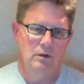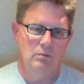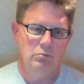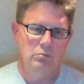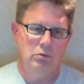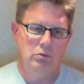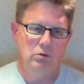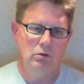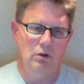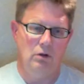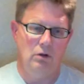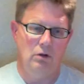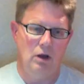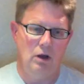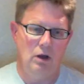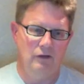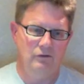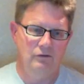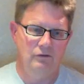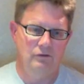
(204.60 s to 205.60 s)

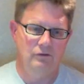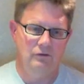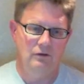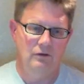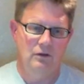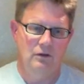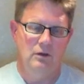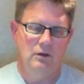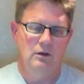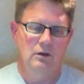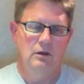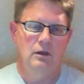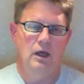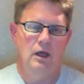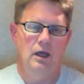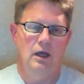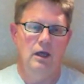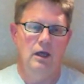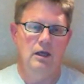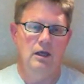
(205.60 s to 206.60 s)
plus,
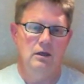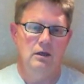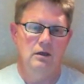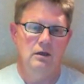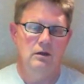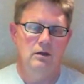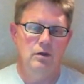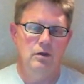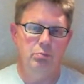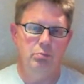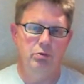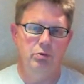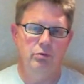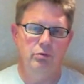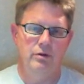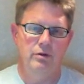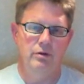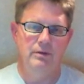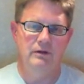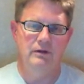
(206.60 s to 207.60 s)
okay, the
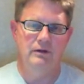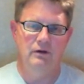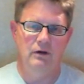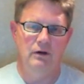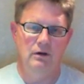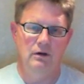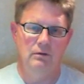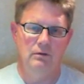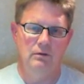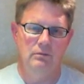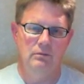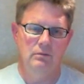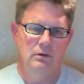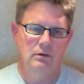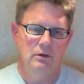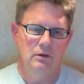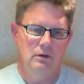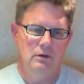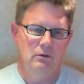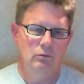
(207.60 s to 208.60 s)
perimeter.
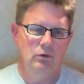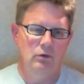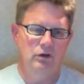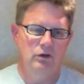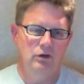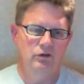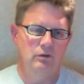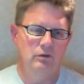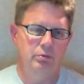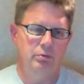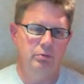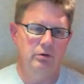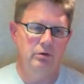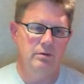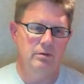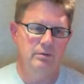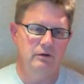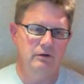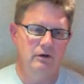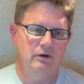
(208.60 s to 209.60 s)
What is the
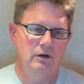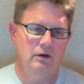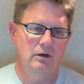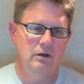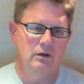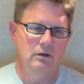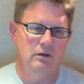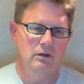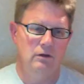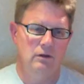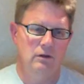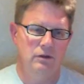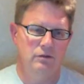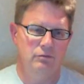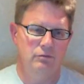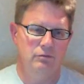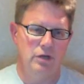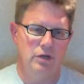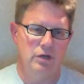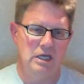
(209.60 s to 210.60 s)
perimeter?
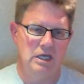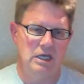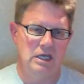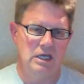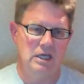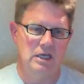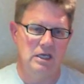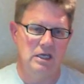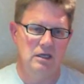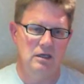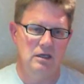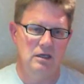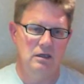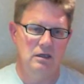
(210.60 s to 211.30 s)
3